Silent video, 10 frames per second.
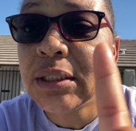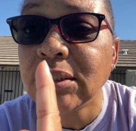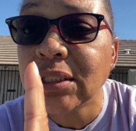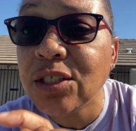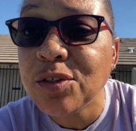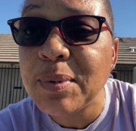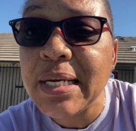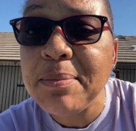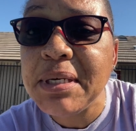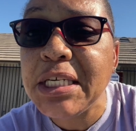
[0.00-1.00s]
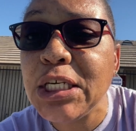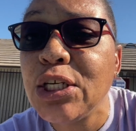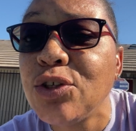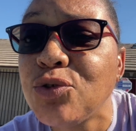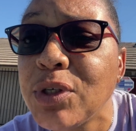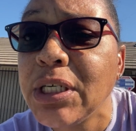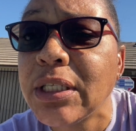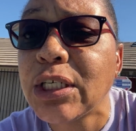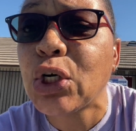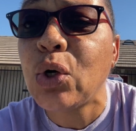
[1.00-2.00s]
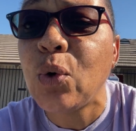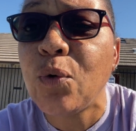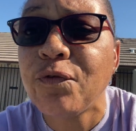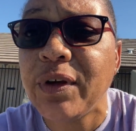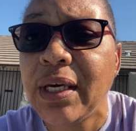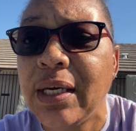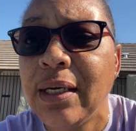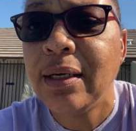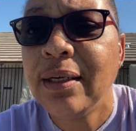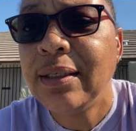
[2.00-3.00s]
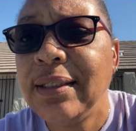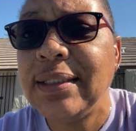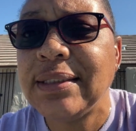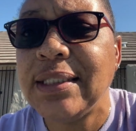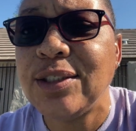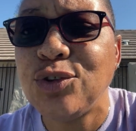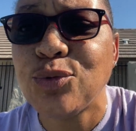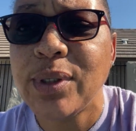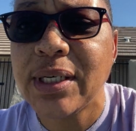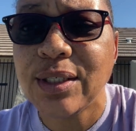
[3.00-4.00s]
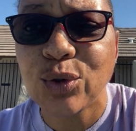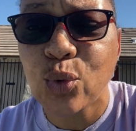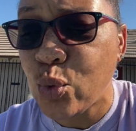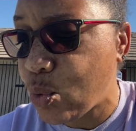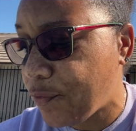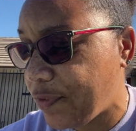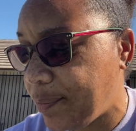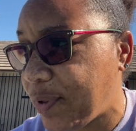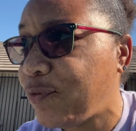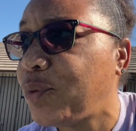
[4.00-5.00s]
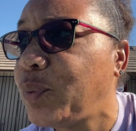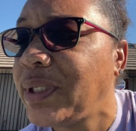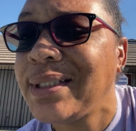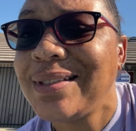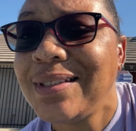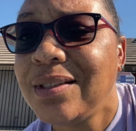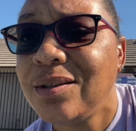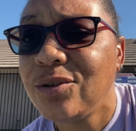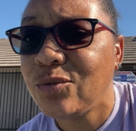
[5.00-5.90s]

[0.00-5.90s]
Excuse me, let me get a drink of the coffee. Let's get a drink of the coffee before we continue.